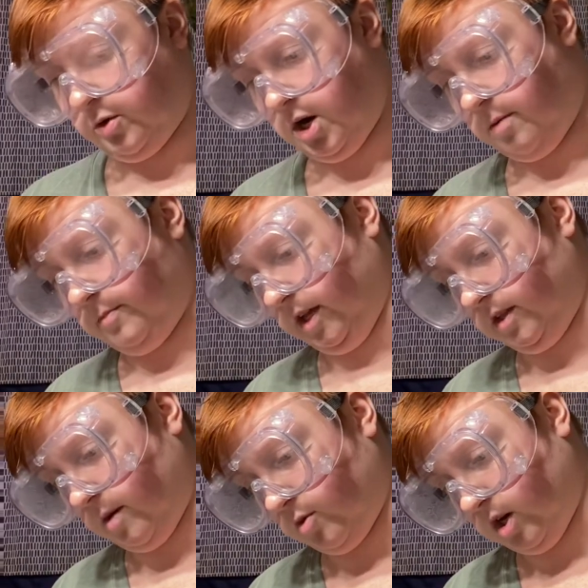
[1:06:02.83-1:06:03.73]
arm, not the
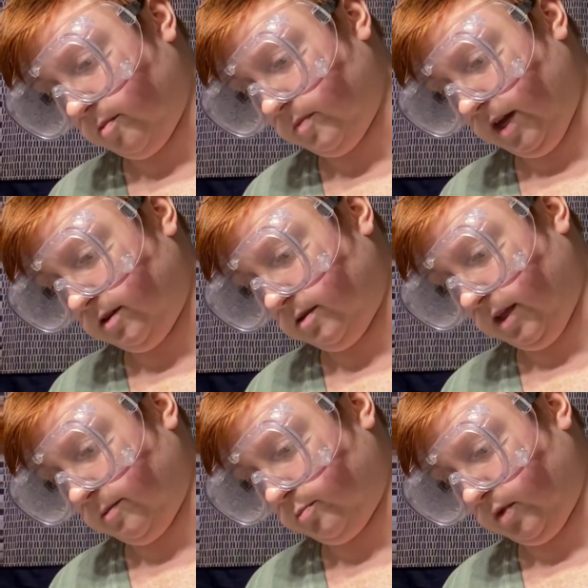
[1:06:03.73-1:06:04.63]
upper arm. The
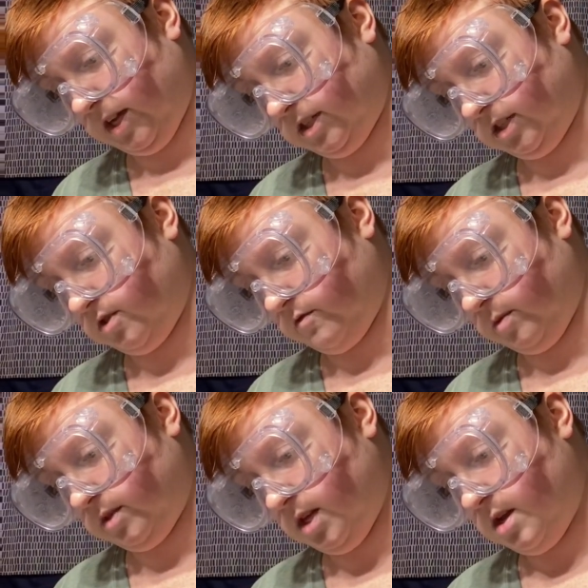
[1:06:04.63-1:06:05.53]
plastic's too
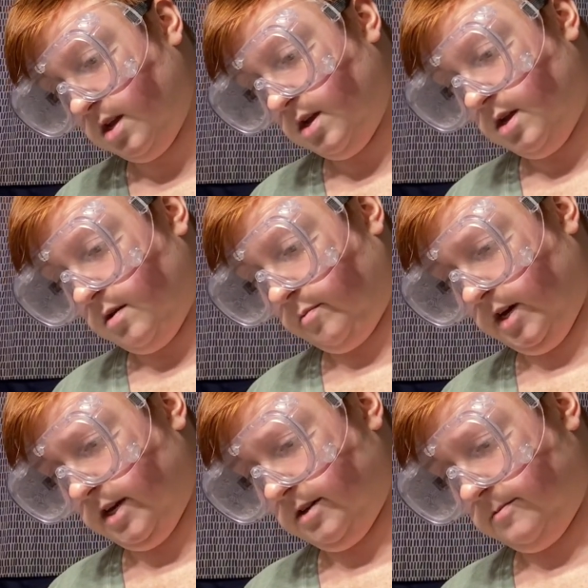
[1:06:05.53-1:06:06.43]
flimsy.
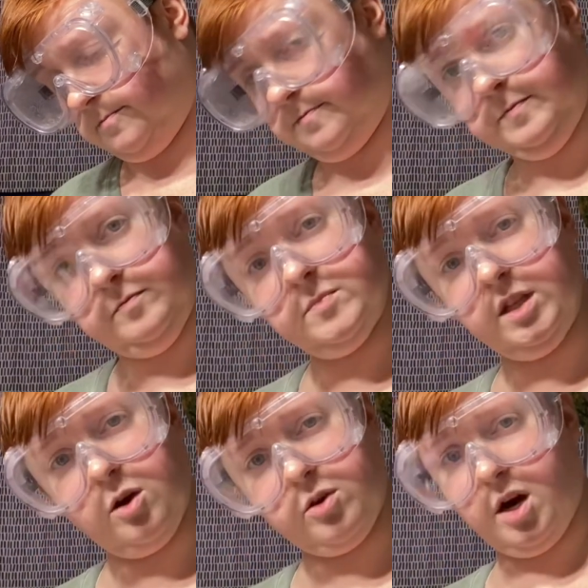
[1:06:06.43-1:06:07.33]
But the
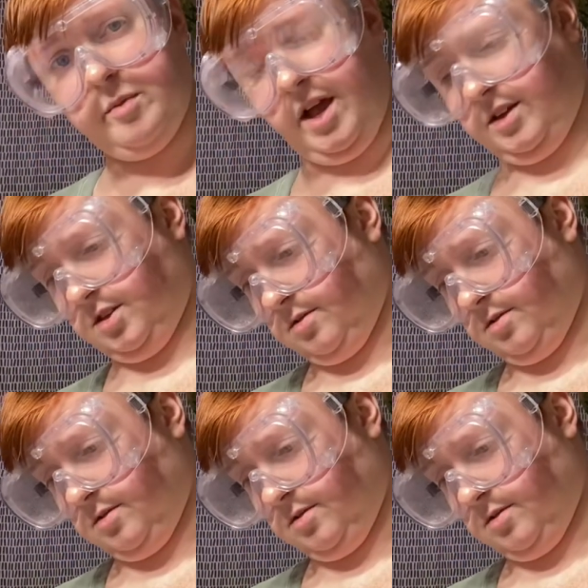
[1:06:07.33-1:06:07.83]
lower arm, yes.